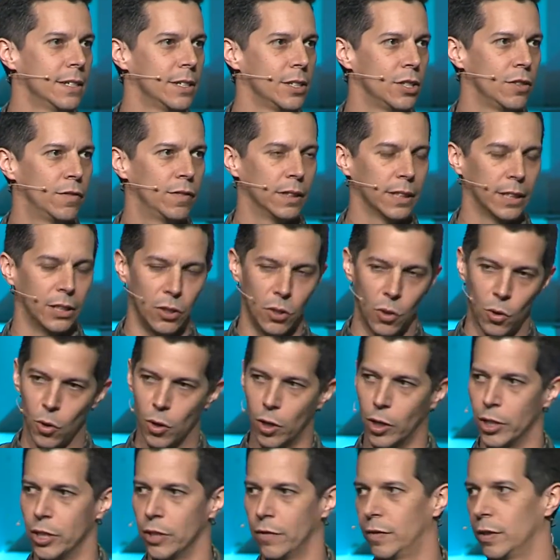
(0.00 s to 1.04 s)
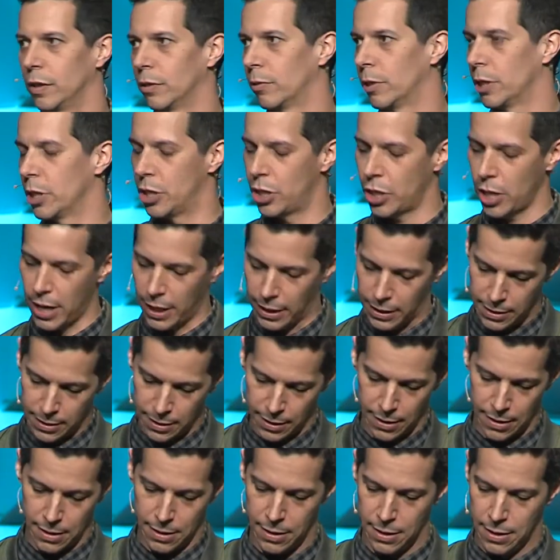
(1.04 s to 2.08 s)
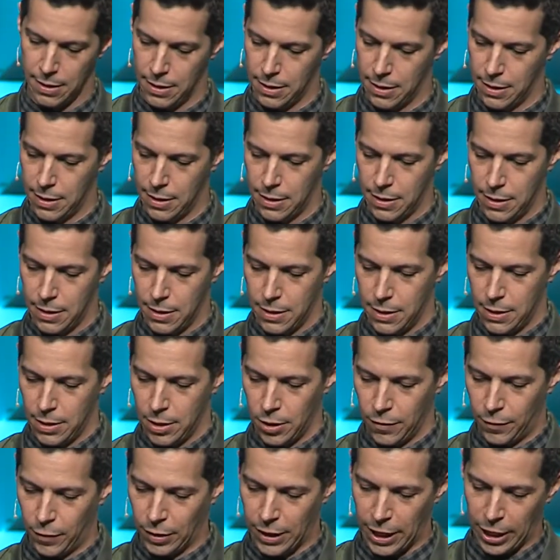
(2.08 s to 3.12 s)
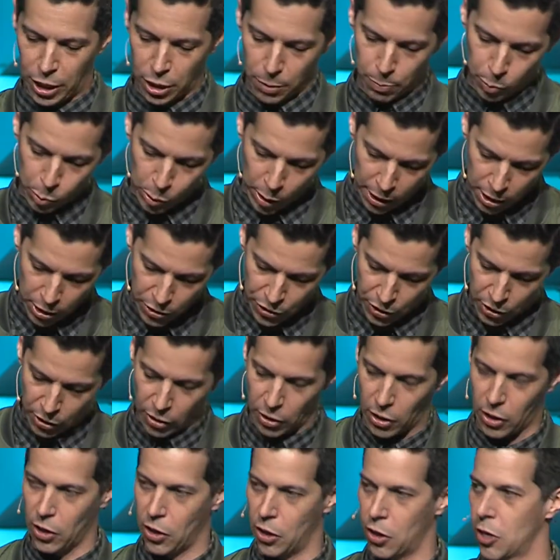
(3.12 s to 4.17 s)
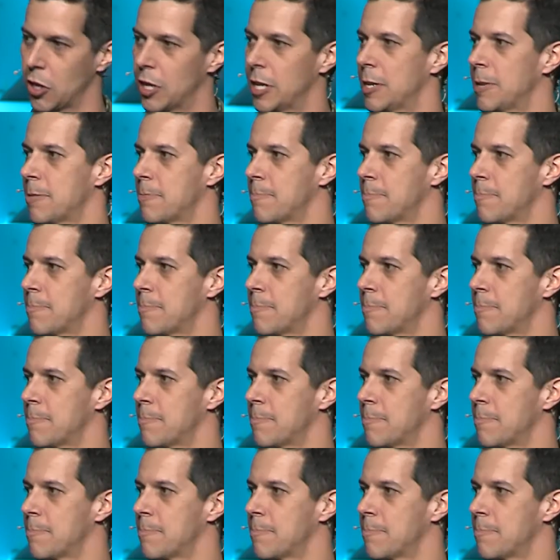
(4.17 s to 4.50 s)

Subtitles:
you feel ignored, you feel rejected, you feel like your prayers aren't heard,